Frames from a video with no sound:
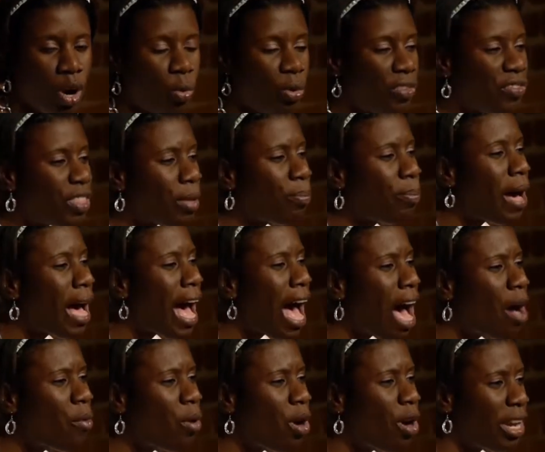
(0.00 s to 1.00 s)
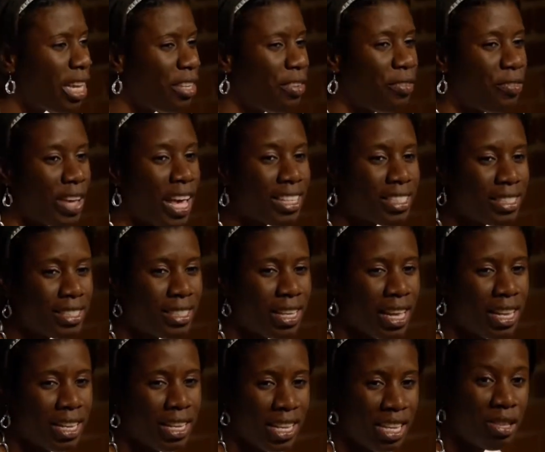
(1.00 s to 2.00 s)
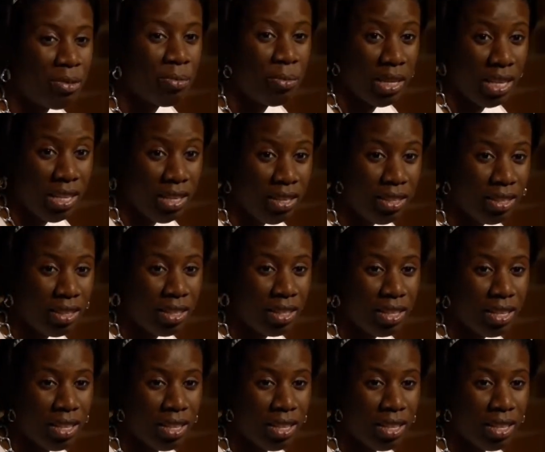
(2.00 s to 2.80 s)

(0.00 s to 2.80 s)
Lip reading: With the power invested in me,